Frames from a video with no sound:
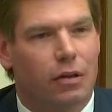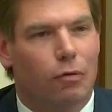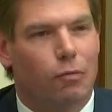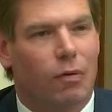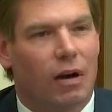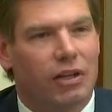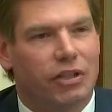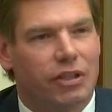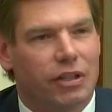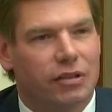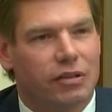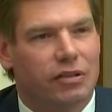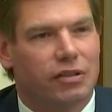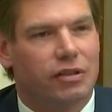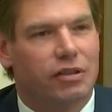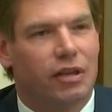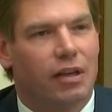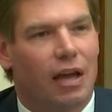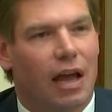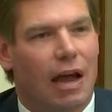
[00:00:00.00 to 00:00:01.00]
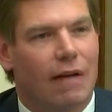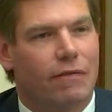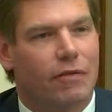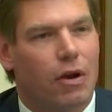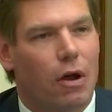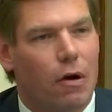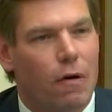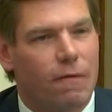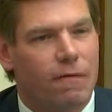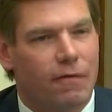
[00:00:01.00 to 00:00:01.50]
the Russians
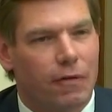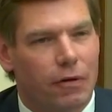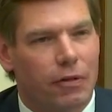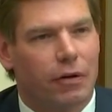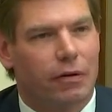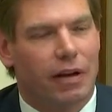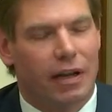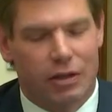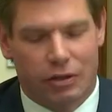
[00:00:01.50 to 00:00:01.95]
have no further